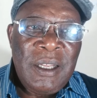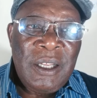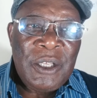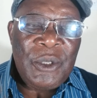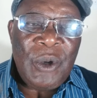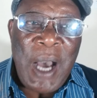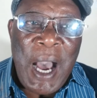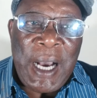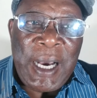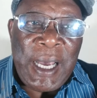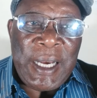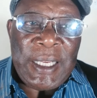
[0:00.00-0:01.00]
So a
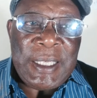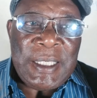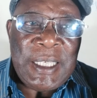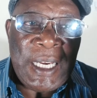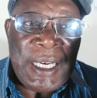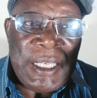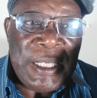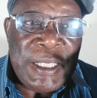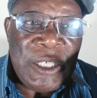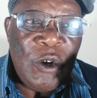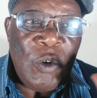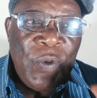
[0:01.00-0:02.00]

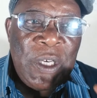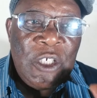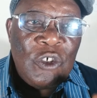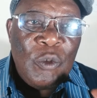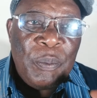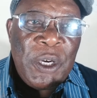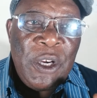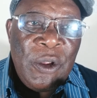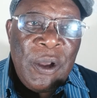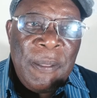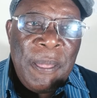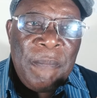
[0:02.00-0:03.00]
characteristic of an
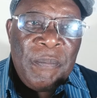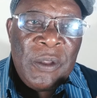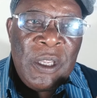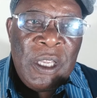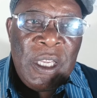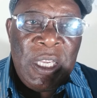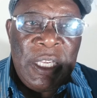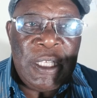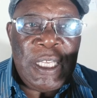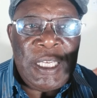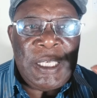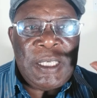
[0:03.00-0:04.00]
entrepreneur is
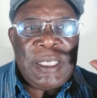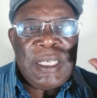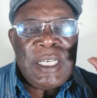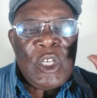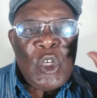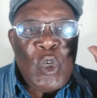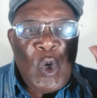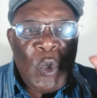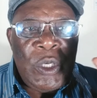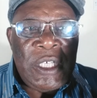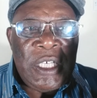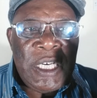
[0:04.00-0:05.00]
they
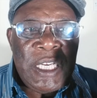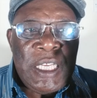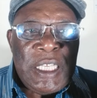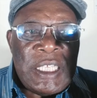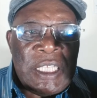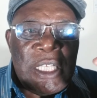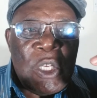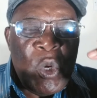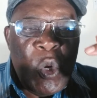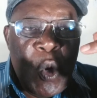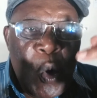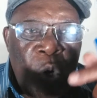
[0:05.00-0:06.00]
don't
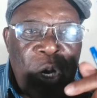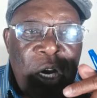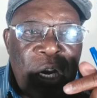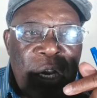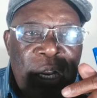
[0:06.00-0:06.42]
look